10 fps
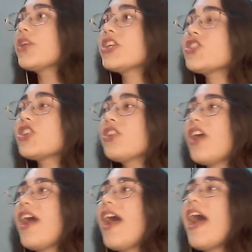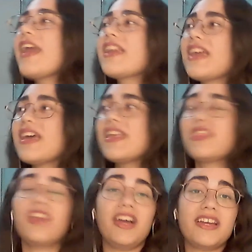Creature and
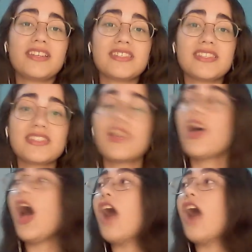Hit the Lights.